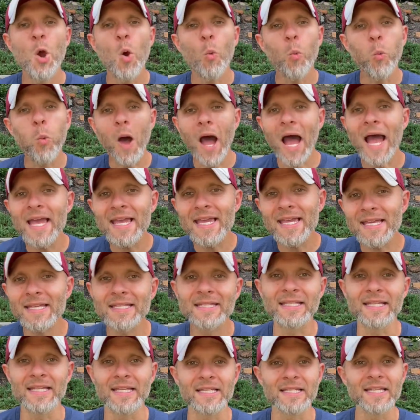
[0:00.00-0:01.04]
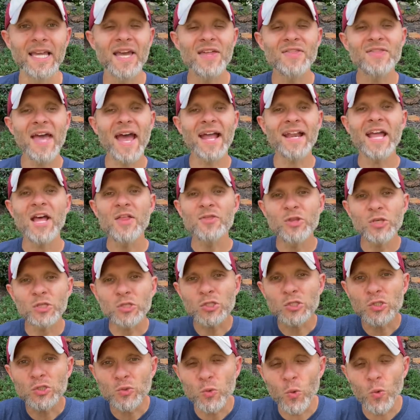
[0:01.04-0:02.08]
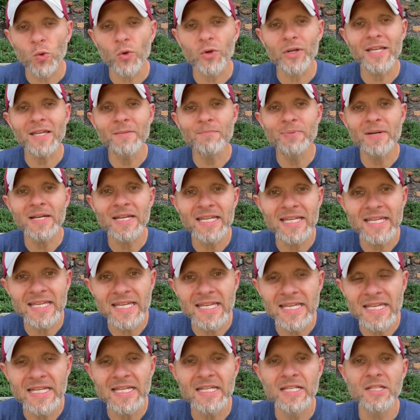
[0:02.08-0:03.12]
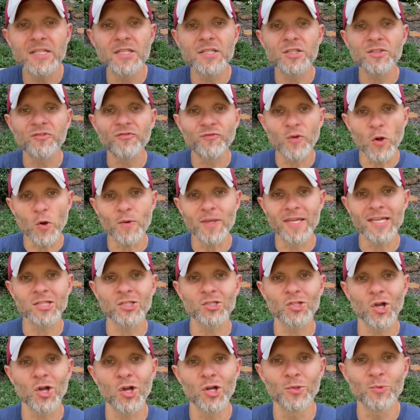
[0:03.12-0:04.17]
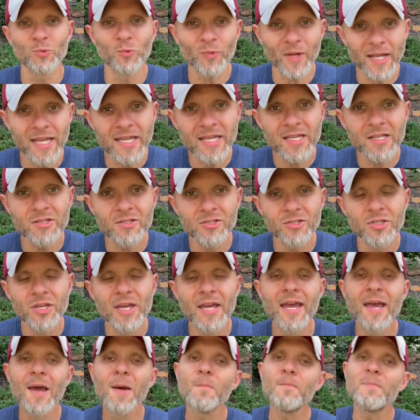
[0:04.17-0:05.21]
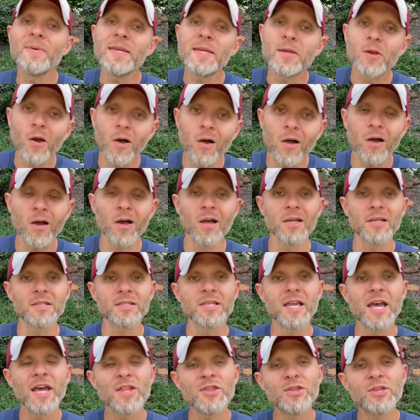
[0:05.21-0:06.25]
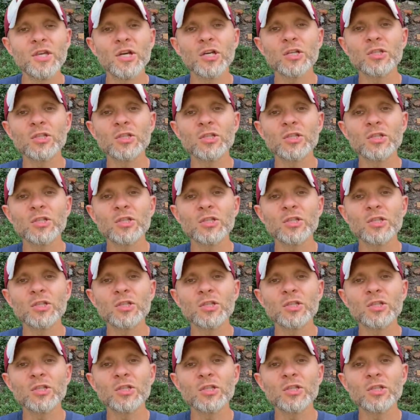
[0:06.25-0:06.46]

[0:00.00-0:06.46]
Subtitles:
Why is it that the story begins focused on rage? Because the